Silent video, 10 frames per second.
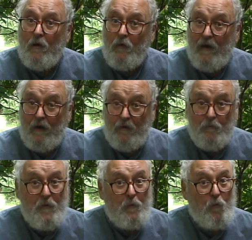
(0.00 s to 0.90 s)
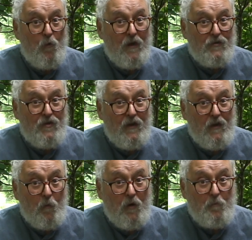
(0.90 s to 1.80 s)
Now, remember what I said,
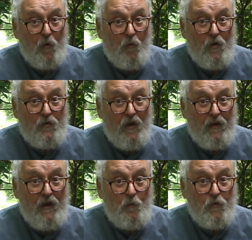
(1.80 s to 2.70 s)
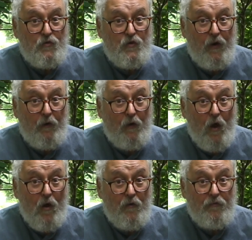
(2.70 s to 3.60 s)
there wasn't but one thing he was scared
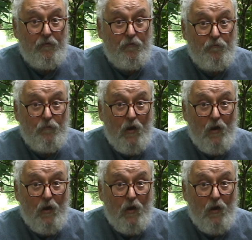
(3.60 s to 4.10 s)
of.